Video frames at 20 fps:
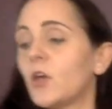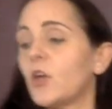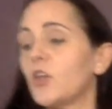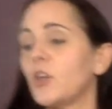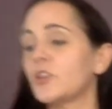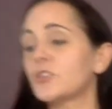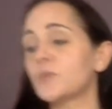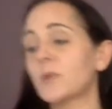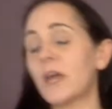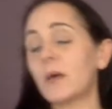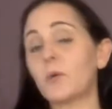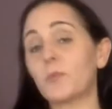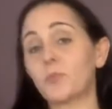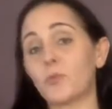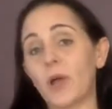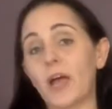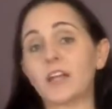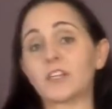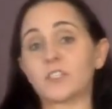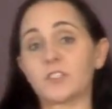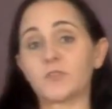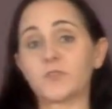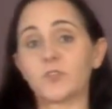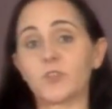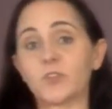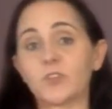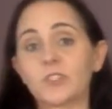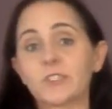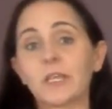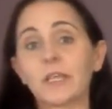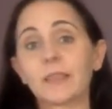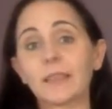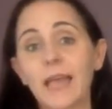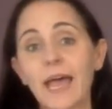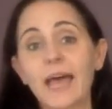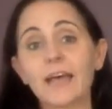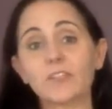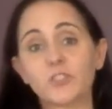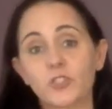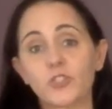Here's what I would practice first, the
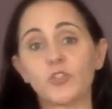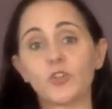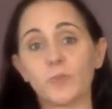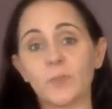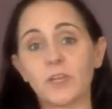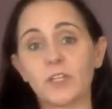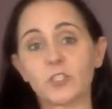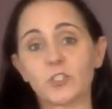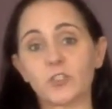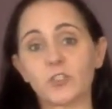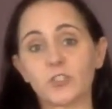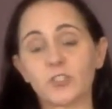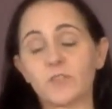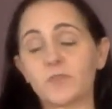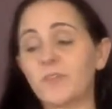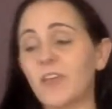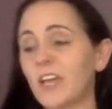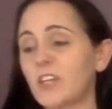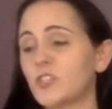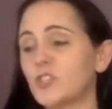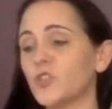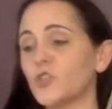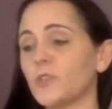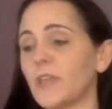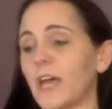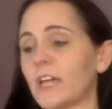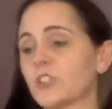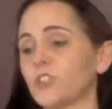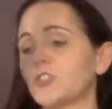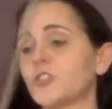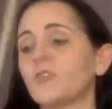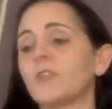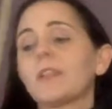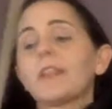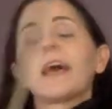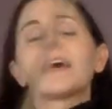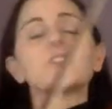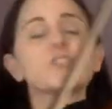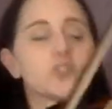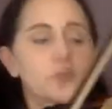last two measures. In fact, do that. Just do the
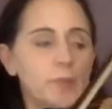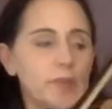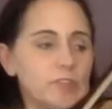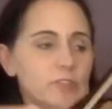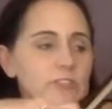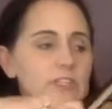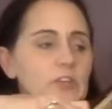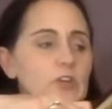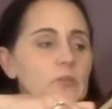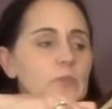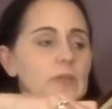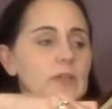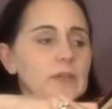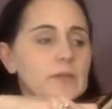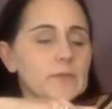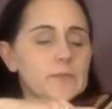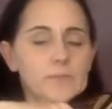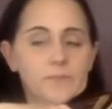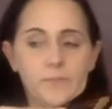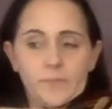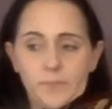last two measures, echo me.